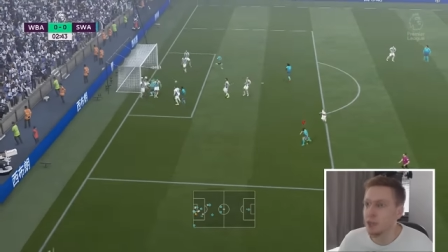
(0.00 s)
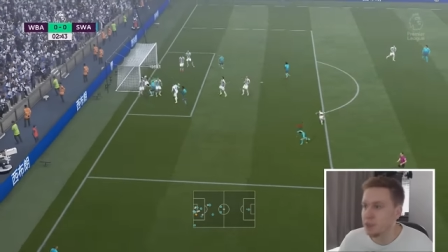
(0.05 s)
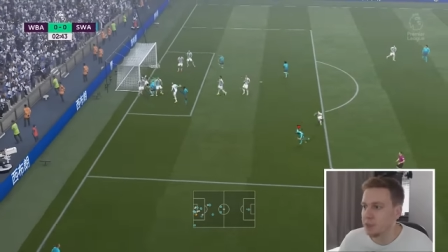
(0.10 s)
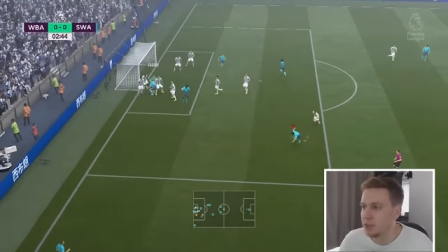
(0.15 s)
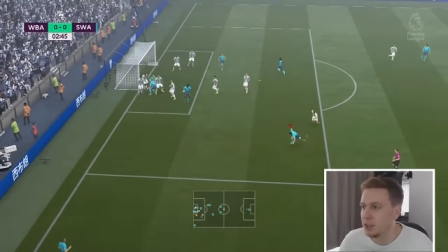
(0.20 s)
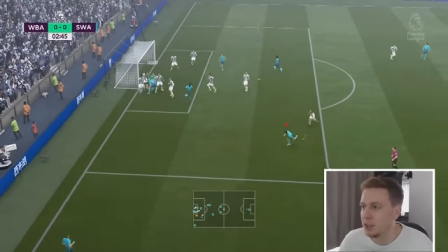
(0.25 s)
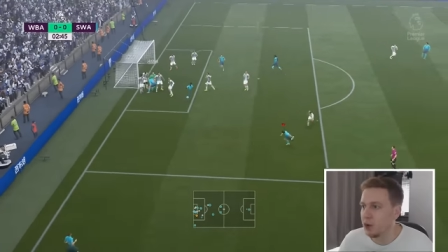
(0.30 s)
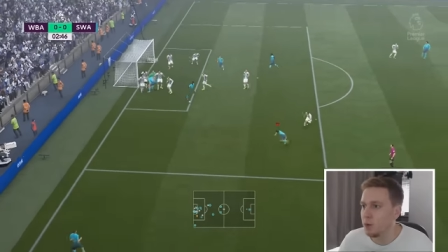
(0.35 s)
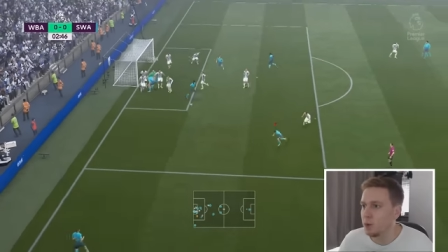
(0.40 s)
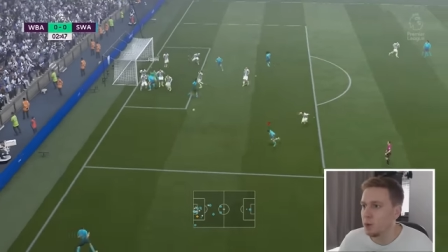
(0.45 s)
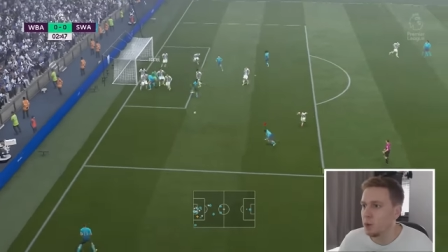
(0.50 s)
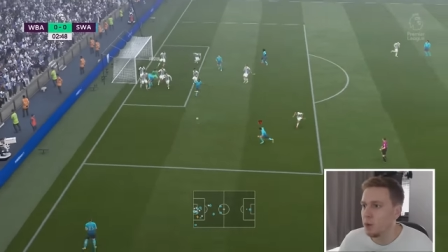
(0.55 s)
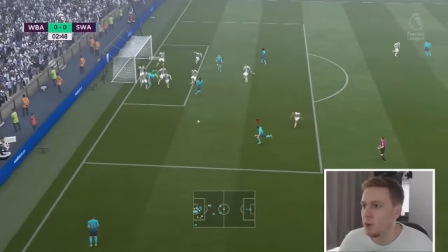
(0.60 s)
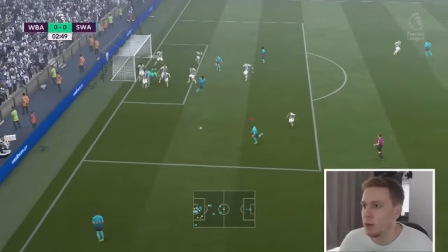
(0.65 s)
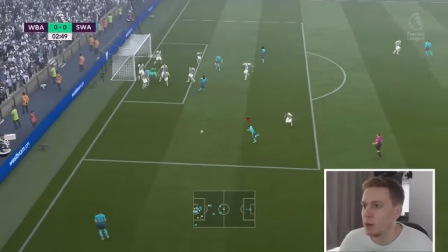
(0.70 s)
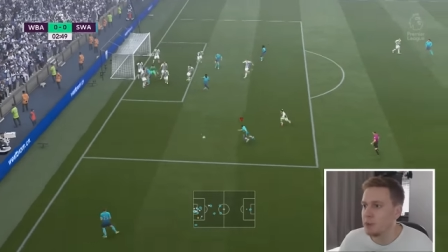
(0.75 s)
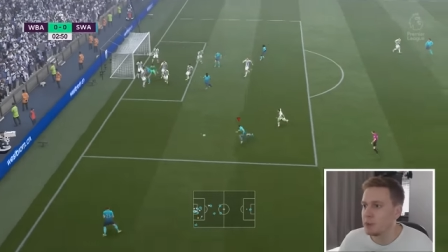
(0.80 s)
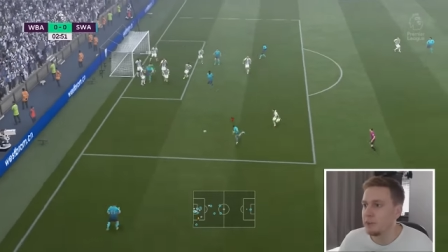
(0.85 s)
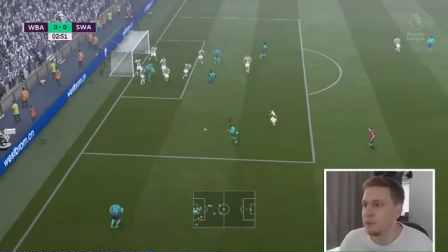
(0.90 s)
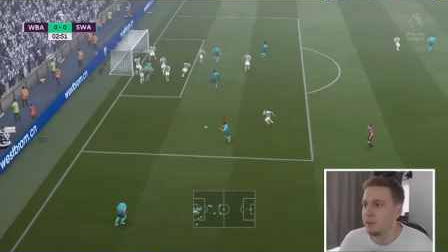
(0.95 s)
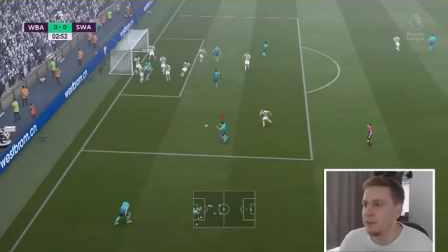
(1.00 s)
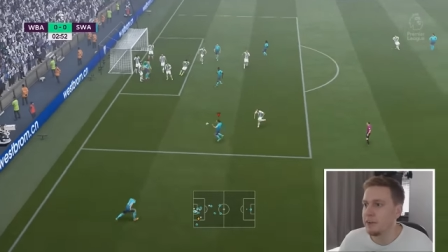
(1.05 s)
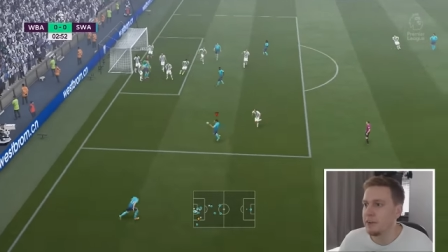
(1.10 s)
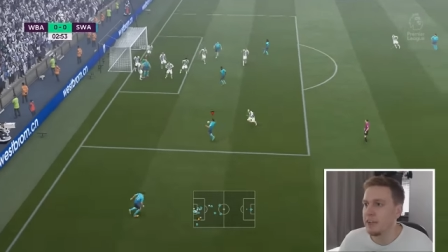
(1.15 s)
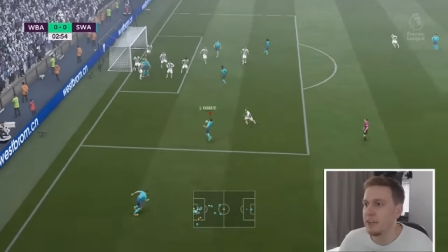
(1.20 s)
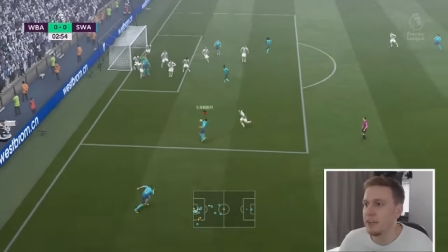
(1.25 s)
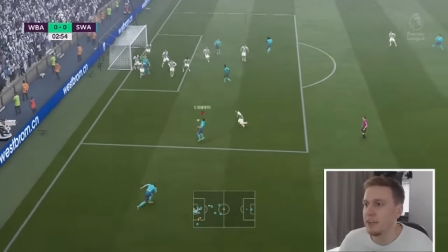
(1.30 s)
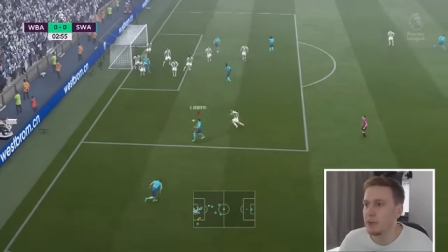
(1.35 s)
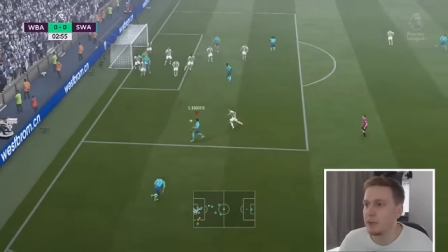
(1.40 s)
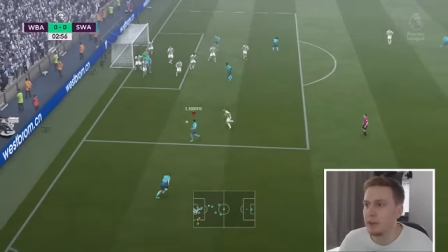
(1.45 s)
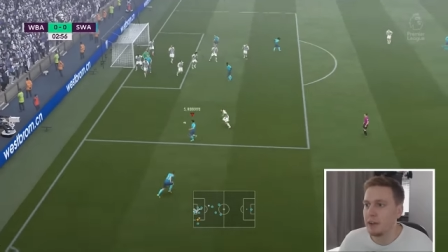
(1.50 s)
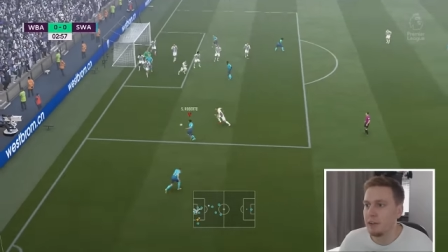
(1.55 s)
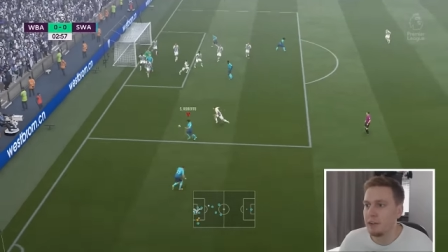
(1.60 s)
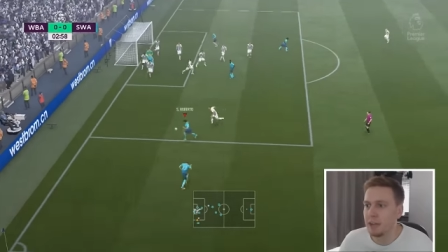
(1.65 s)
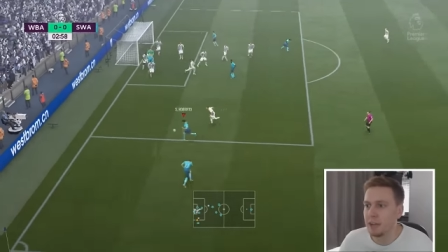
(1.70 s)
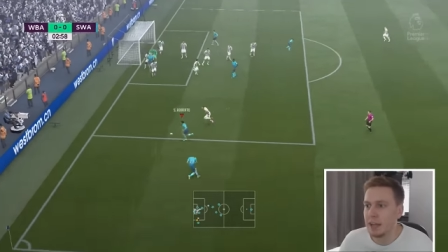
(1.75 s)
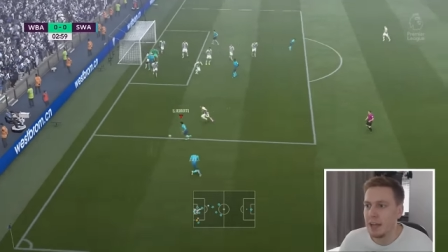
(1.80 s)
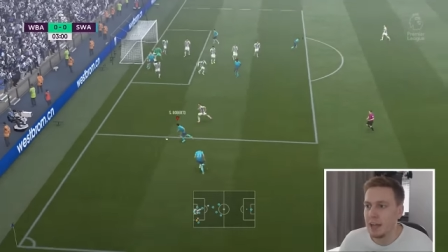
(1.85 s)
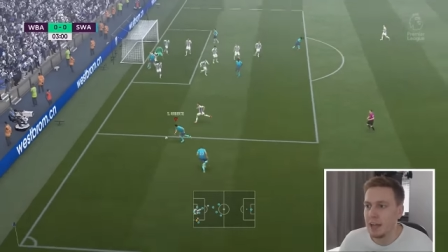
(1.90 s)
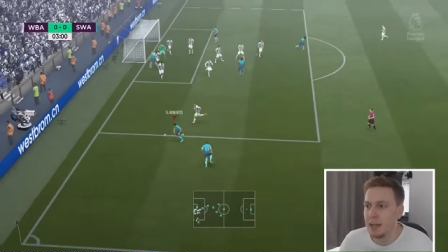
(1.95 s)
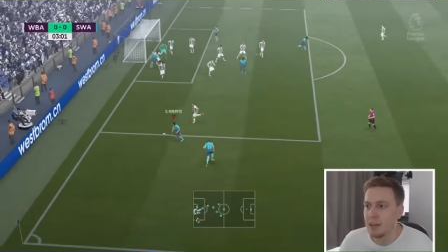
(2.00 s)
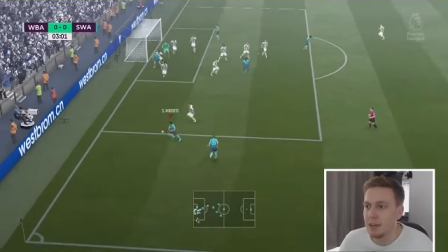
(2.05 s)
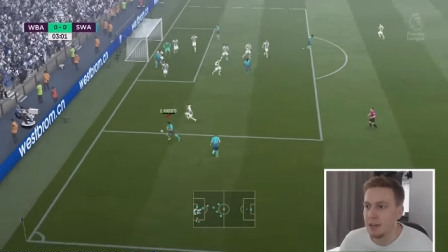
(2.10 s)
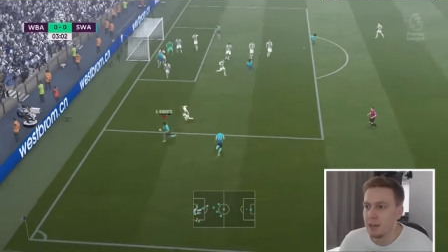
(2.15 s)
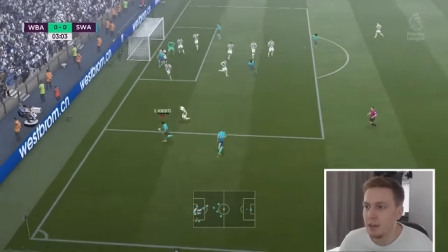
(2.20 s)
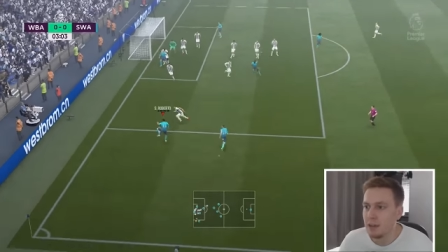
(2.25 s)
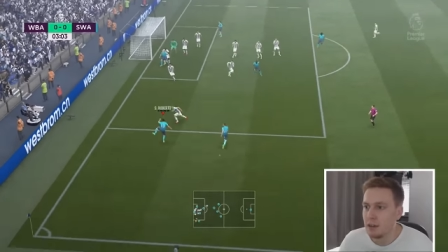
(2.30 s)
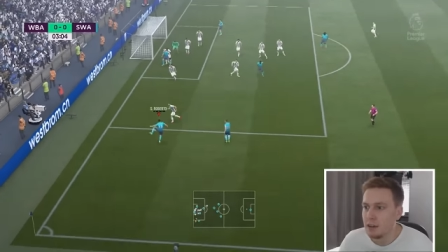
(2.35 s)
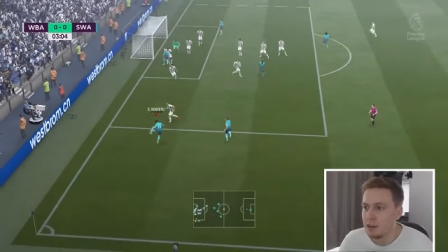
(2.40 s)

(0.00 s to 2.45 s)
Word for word: Flicks it on once. Very nearly got there again.